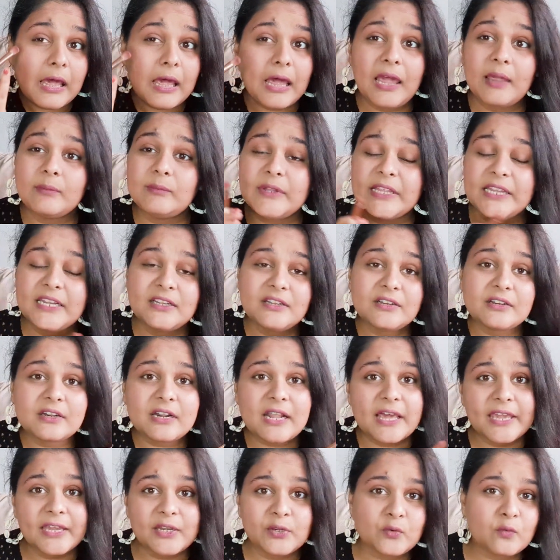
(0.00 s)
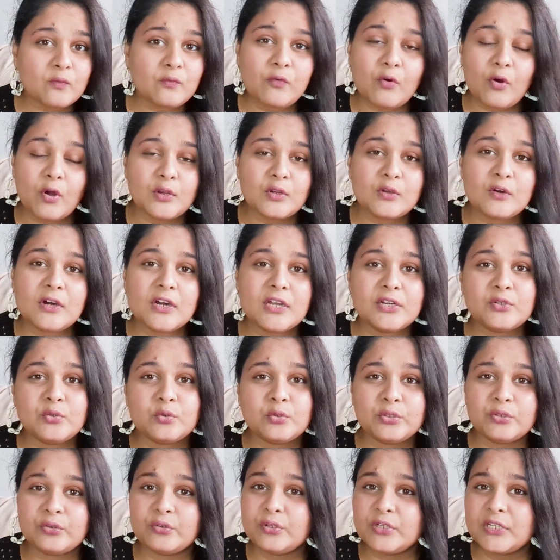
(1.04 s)
I'm like trying to follow her
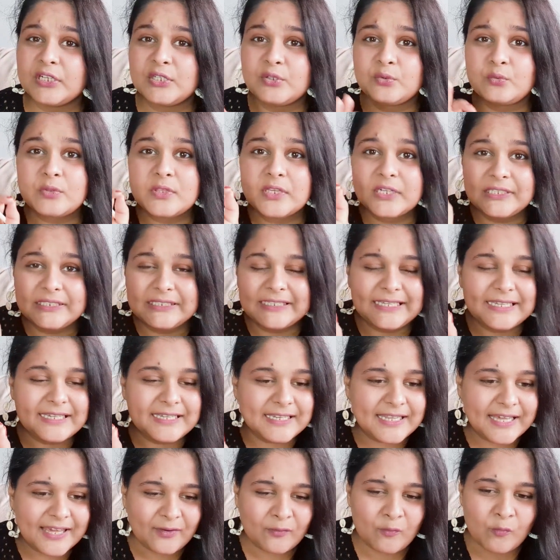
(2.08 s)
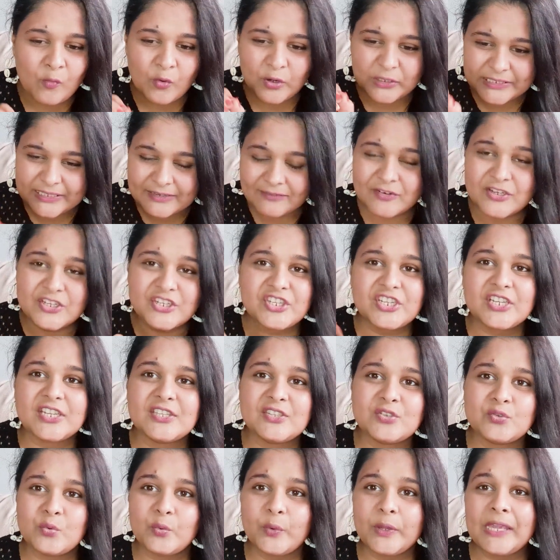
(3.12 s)
tutorial to the T, like whatever she
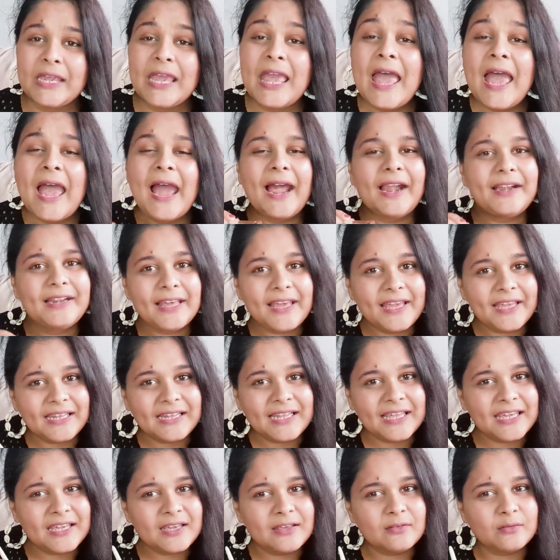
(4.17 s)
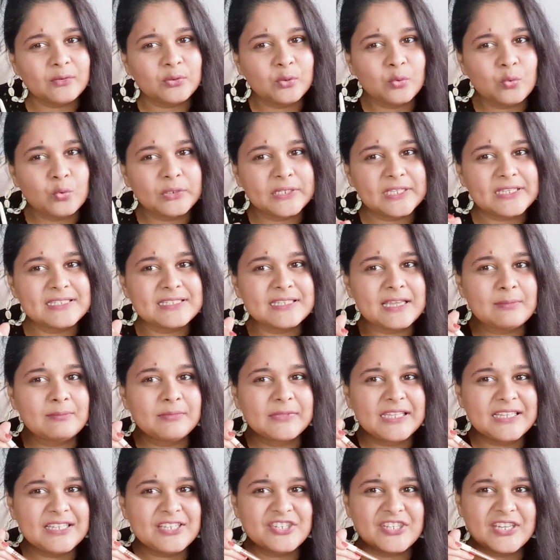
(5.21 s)
is doing. And I like notice
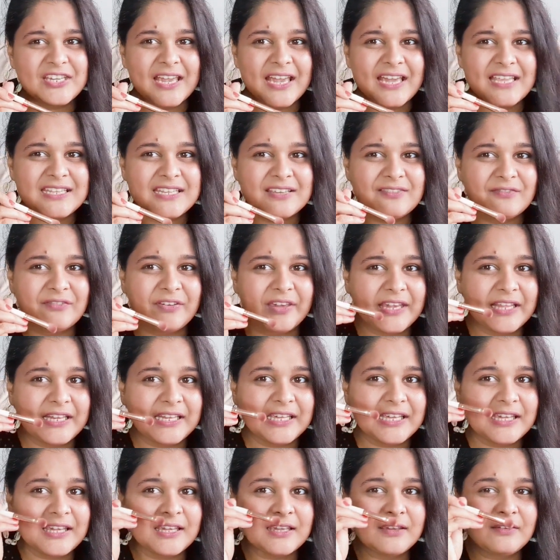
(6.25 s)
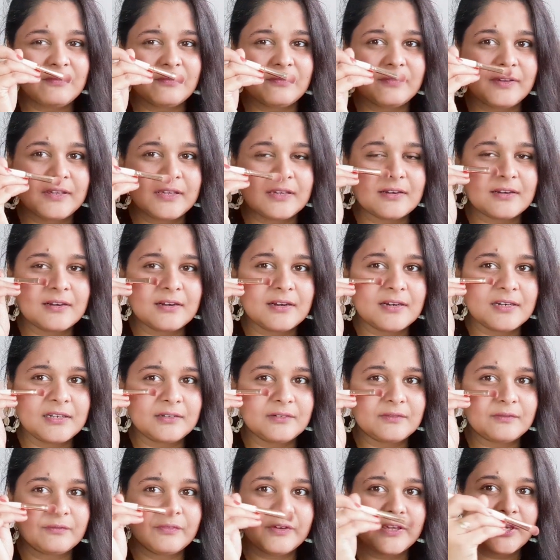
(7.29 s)
something. She has a very
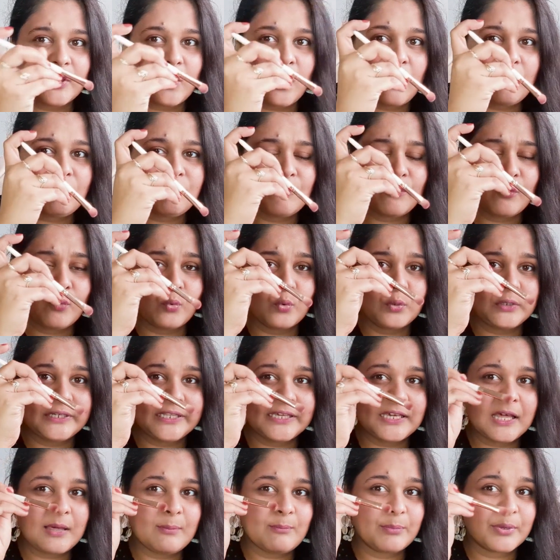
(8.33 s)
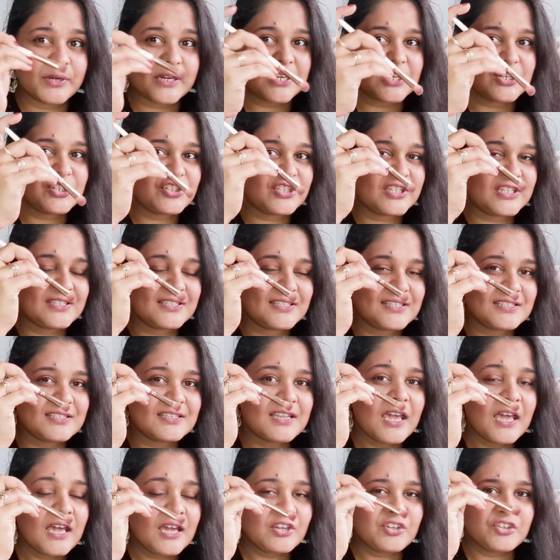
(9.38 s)
weird way of holding a brush.
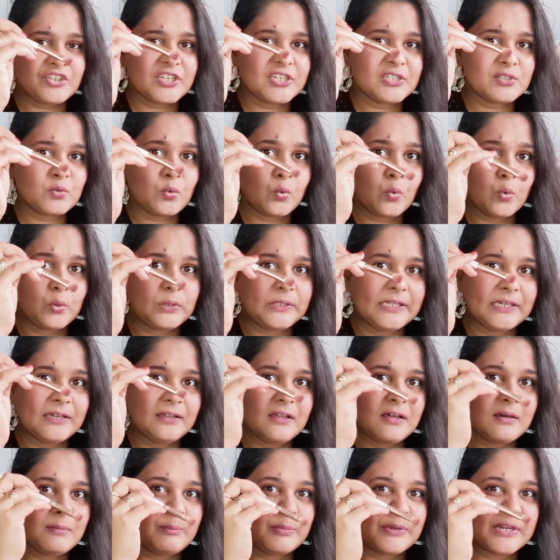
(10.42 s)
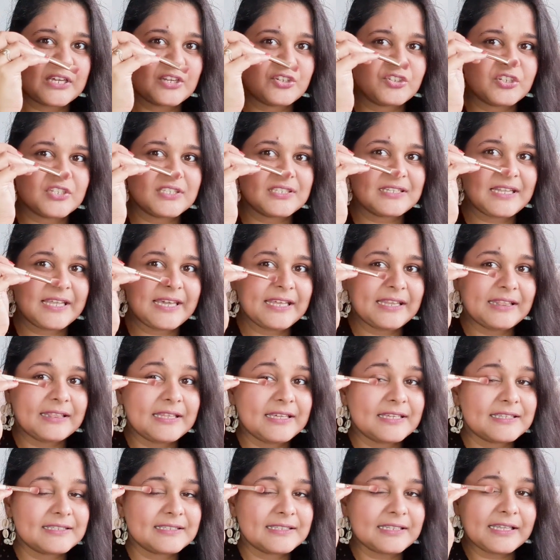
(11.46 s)
She's holding her brushes like
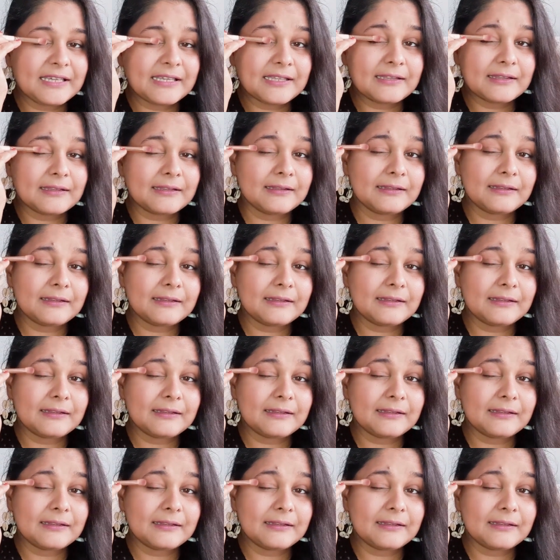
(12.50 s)
this, like